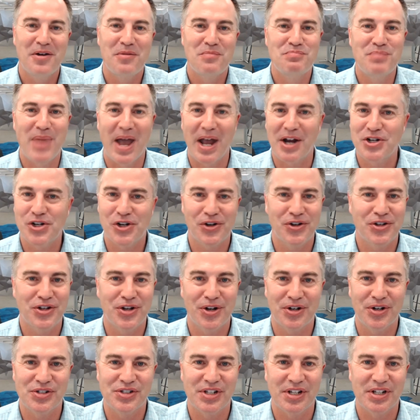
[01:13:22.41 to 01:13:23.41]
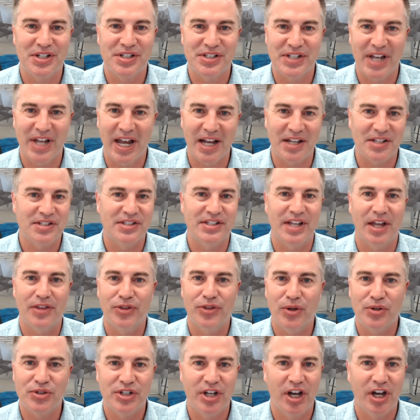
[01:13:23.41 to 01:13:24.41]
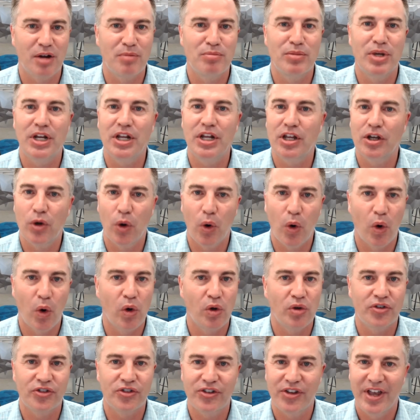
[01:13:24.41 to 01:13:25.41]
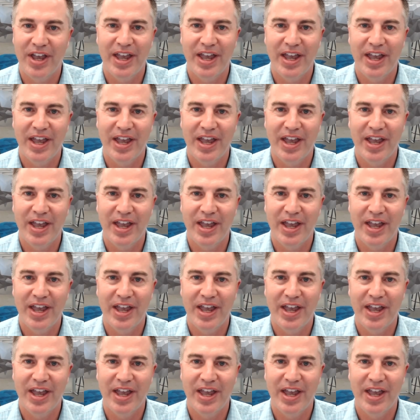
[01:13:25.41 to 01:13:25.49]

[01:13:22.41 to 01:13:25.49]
measure your success, set those kind of mini goals,